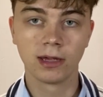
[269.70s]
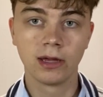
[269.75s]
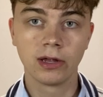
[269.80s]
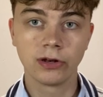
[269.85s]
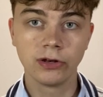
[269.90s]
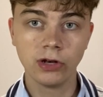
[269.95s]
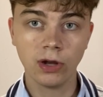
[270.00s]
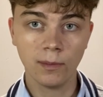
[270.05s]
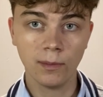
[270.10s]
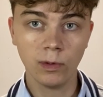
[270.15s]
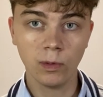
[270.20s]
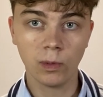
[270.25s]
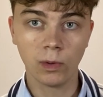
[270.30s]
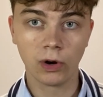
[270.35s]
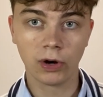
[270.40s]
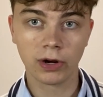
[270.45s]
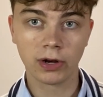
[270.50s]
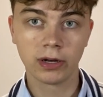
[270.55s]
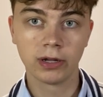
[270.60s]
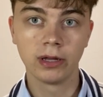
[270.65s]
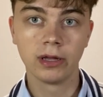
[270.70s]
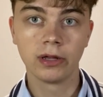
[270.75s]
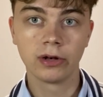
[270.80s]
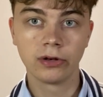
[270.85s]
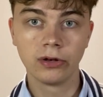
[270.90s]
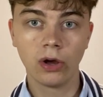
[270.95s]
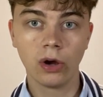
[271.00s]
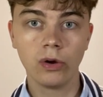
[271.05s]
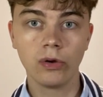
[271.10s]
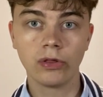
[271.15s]
Number 1,
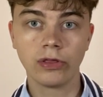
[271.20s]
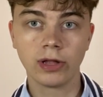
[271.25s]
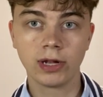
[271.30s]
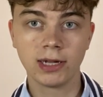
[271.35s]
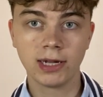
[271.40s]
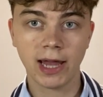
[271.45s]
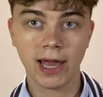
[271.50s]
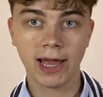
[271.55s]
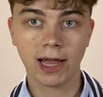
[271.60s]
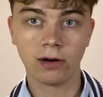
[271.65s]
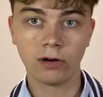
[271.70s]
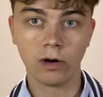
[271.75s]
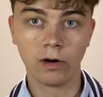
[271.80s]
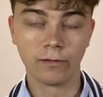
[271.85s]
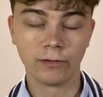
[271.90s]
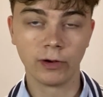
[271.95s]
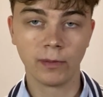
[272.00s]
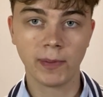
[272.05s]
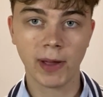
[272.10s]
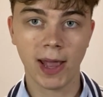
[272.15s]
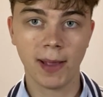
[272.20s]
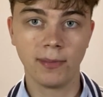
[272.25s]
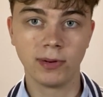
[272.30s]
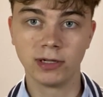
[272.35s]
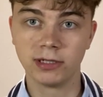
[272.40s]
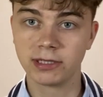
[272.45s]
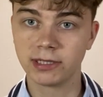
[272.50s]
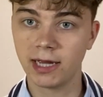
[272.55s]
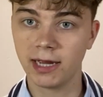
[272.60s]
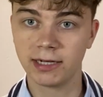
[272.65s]
know the layout of your
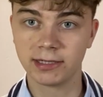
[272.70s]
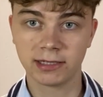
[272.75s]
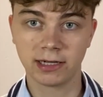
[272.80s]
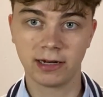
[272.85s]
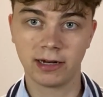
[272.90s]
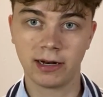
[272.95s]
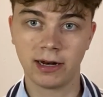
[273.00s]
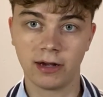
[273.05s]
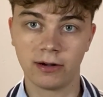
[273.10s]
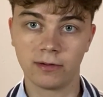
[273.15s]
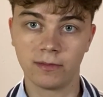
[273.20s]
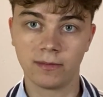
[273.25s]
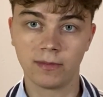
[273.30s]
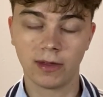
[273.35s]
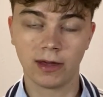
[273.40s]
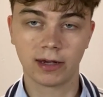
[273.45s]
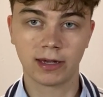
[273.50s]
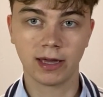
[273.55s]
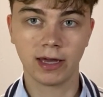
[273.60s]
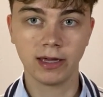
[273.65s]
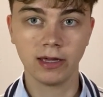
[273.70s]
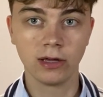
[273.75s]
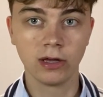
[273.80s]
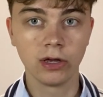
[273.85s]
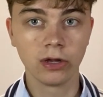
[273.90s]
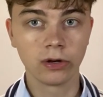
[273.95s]
papers inside and out, okay?